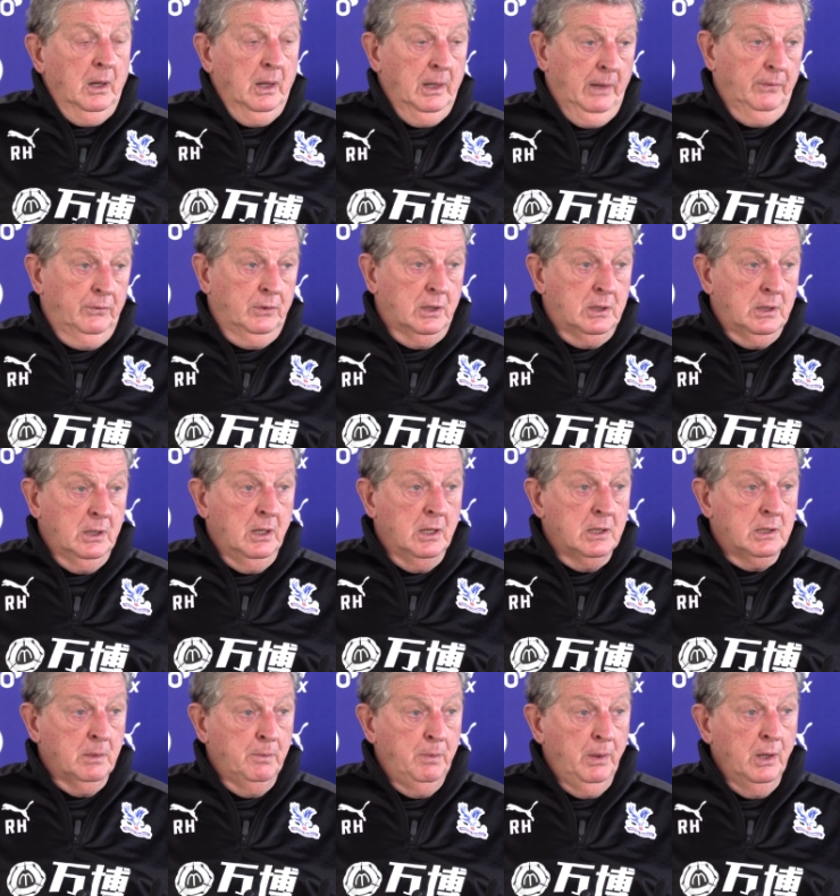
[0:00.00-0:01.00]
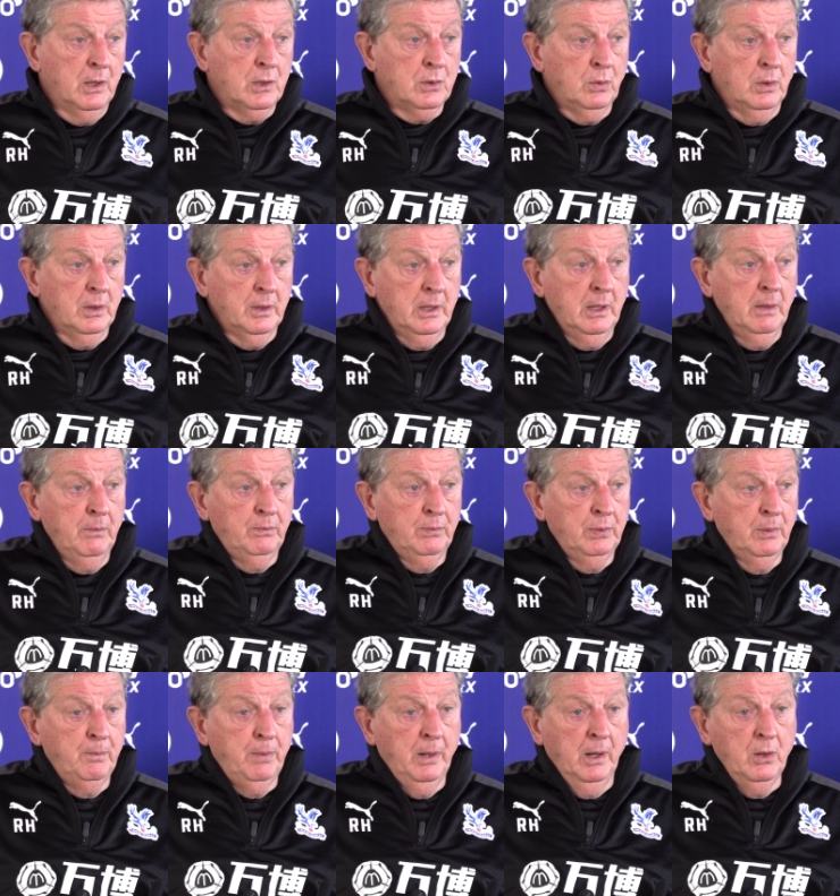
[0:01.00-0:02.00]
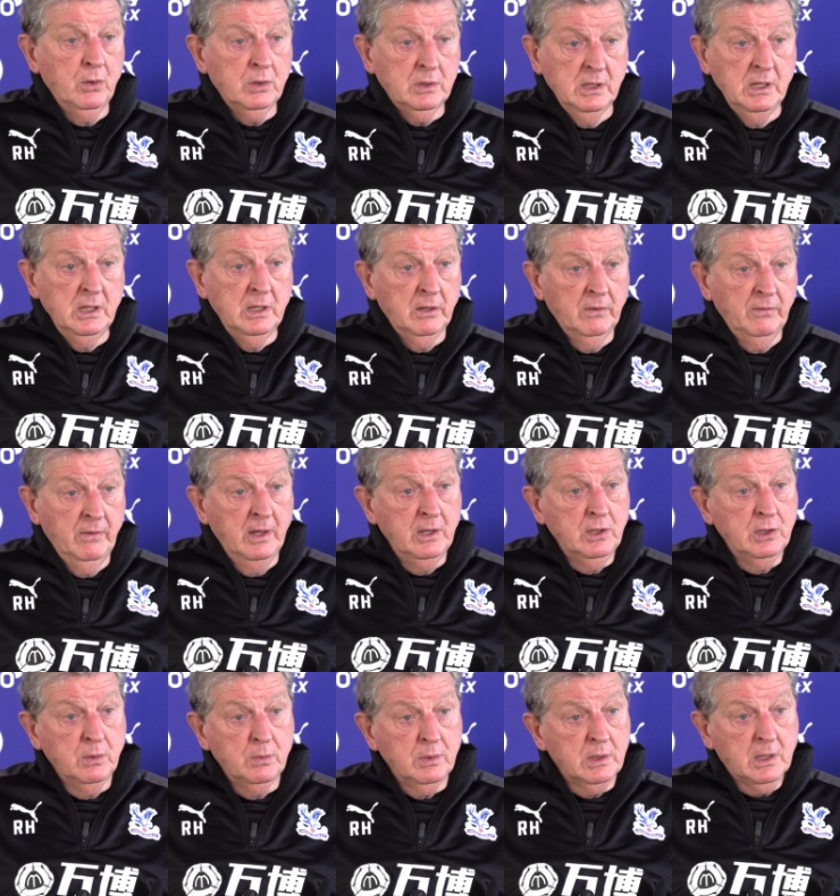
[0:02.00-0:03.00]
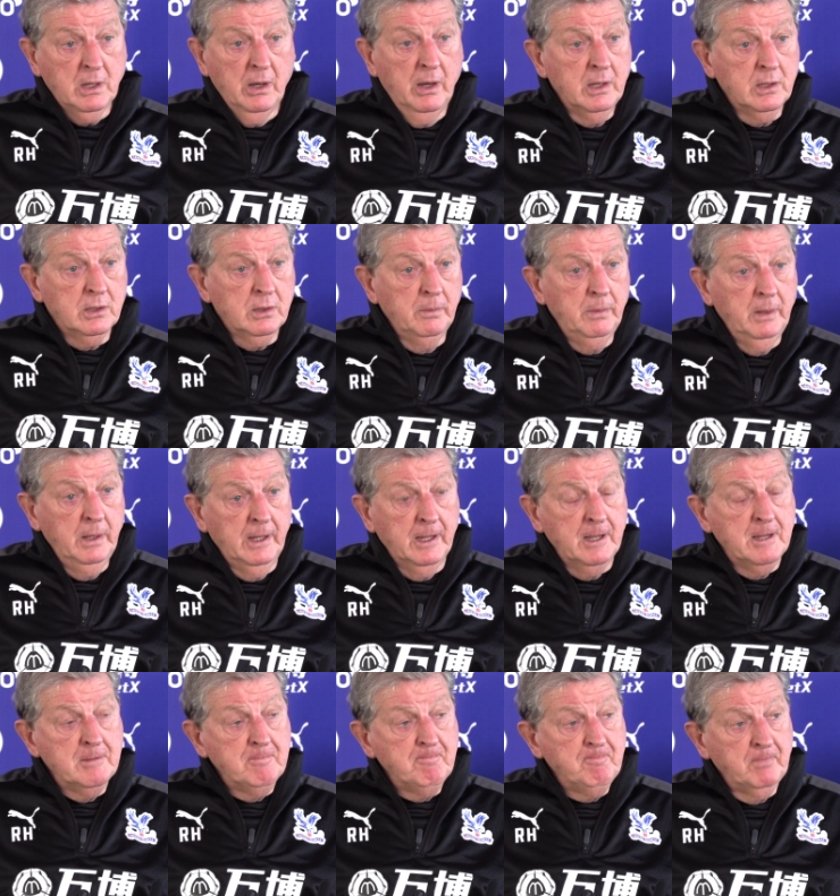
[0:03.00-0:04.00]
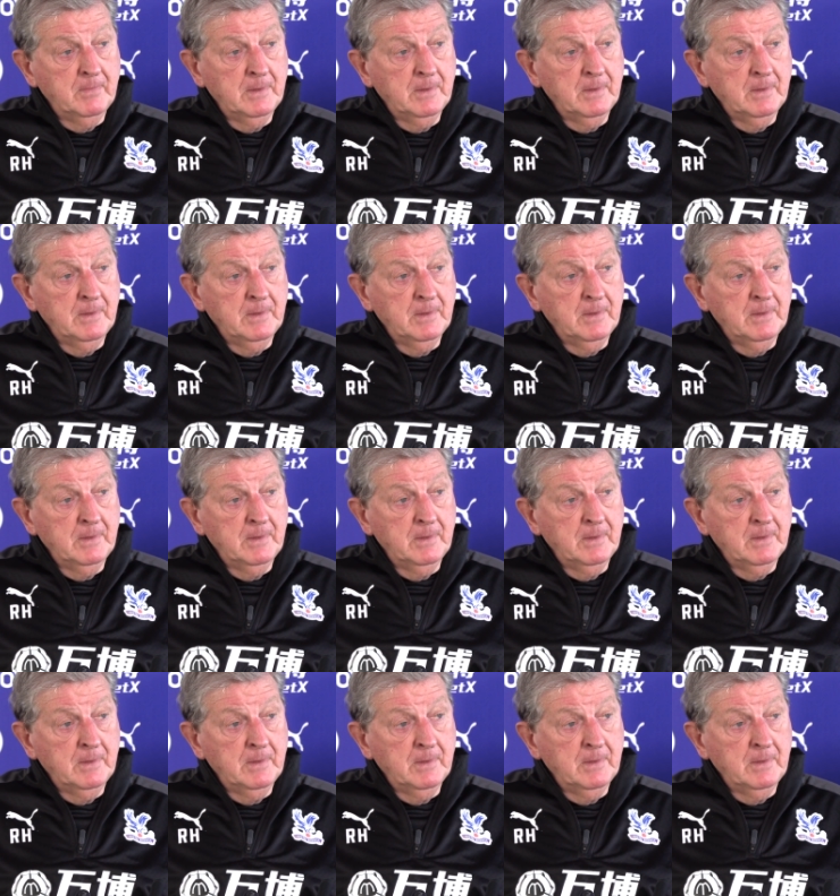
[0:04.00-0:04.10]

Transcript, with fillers: I'd have to see, I suppose, what the proposed intervention was going to be.